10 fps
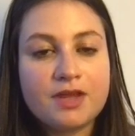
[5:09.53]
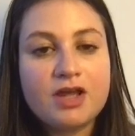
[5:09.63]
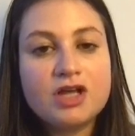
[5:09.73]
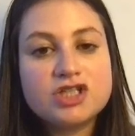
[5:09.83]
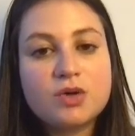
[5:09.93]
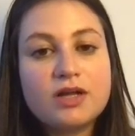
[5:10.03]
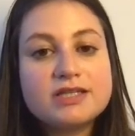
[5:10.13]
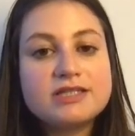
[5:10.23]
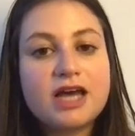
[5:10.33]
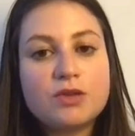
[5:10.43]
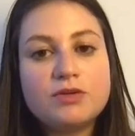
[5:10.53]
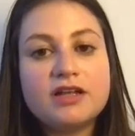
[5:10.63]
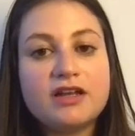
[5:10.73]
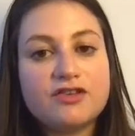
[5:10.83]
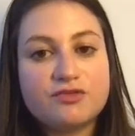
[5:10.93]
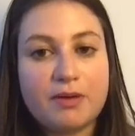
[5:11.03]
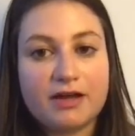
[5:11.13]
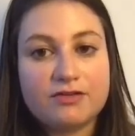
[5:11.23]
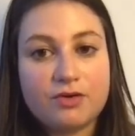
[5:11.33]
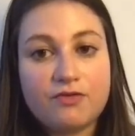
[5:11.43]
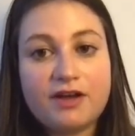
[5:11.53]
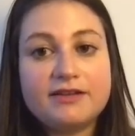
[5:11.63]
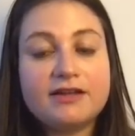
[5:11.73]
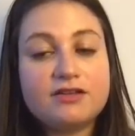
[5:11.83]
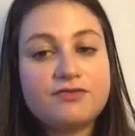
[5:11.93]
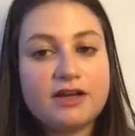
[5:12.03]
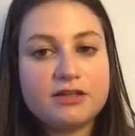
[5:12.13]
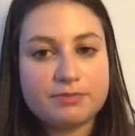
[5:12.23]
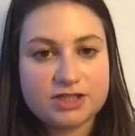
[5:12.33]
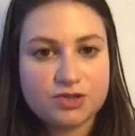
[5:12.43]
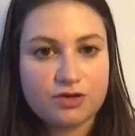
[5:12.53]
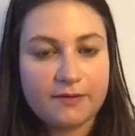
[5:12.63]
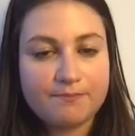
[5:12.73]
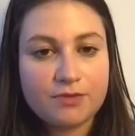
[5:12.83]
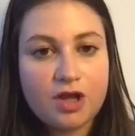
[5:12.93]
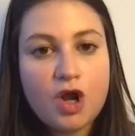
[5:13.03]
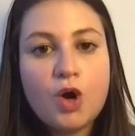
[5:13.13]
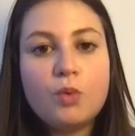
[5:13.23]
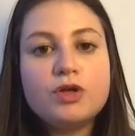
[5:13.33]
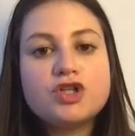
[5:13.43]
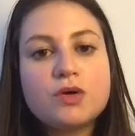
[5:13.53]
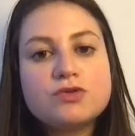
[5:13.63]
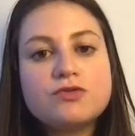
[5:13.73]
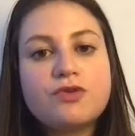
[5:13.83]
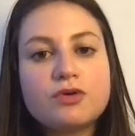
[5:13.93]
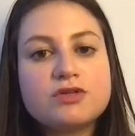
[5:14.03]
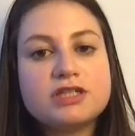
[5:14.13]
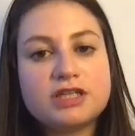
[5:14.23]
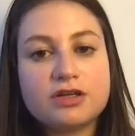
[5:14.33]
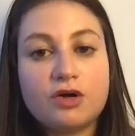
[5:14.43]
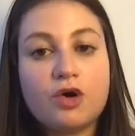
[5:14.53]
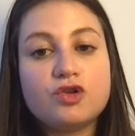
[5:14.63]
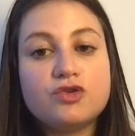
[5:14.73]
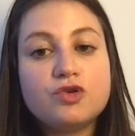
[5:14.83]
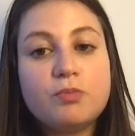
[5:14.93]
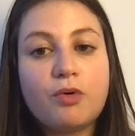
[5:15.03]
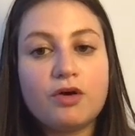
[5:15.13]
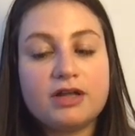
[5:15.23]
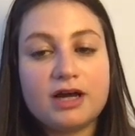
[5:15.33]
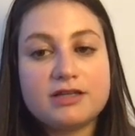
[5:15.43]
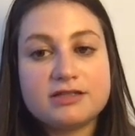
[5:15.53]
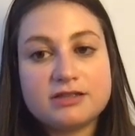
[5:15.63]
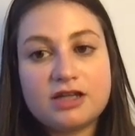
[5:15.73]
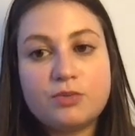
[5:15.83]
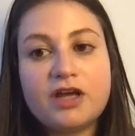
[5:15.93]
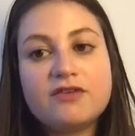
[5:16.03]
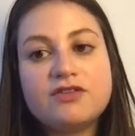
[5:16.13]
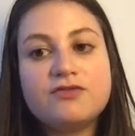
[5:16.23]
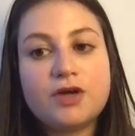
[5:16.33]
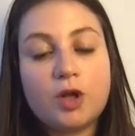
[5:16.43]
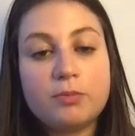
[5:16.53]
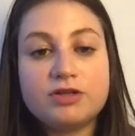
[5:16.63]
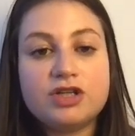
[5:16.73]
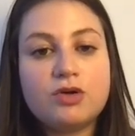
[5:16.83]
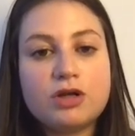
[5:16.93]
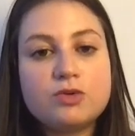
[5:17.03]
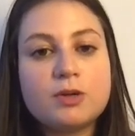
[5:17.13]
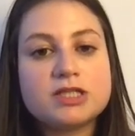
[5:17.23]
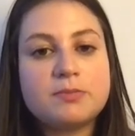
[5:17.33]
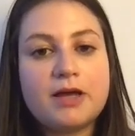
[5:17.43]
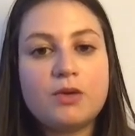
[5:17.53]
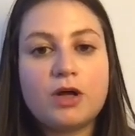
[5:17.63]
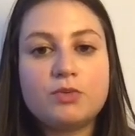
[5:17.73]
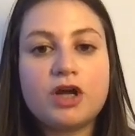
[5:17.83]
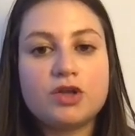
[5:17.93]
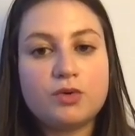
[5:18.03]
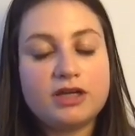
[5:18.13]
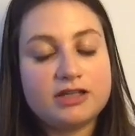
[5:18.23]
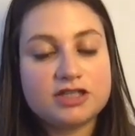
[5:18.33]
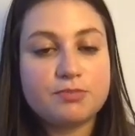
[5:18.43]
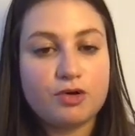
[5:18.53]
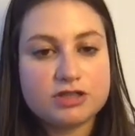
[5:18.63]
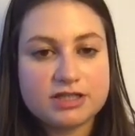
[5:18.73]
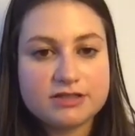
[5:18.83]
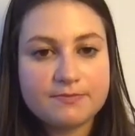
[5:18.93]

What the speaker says: So let's start with the left part of identifying the persona. We chose to focus here on two products that we have developed in order to explain what we are doing in this process.